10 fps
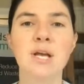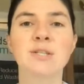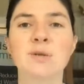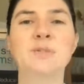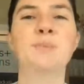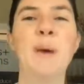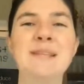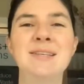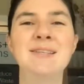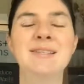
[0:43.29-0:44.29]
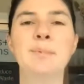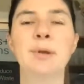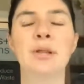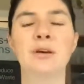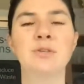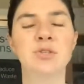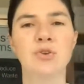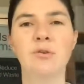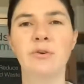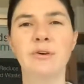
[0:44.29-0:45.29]
So spices typically are
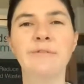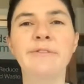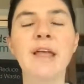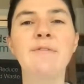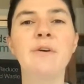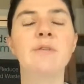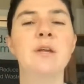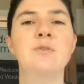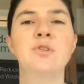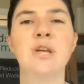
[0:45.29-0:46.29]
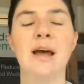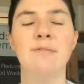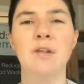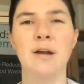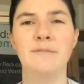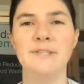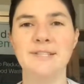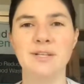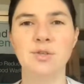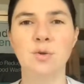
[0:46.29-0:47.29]
stronger in flavor. They usually have a lot of
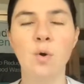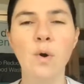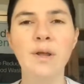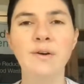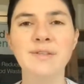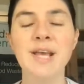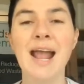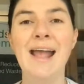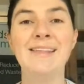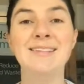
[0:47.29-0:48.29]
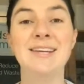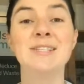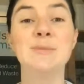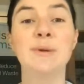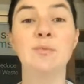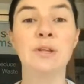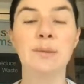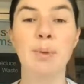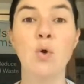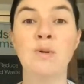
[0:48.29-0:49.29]
essential oils and they tend to be really
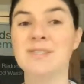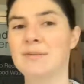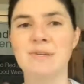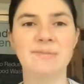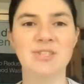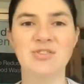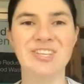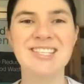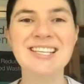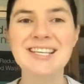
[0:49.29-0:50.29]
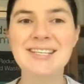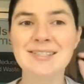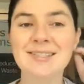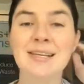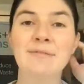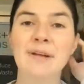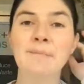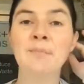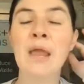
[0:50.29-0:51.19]
potent. Sometimes they're the seeds even.